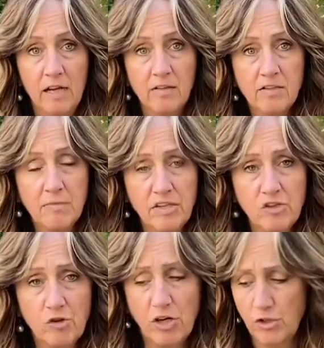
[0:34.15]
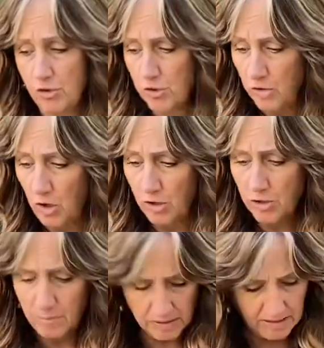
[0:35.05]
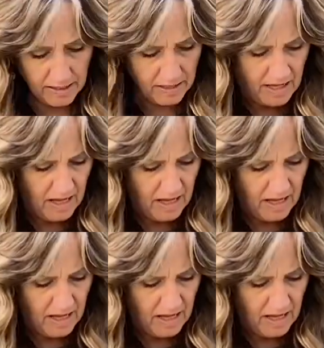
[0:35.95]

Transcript: some nice structure to your garden, but then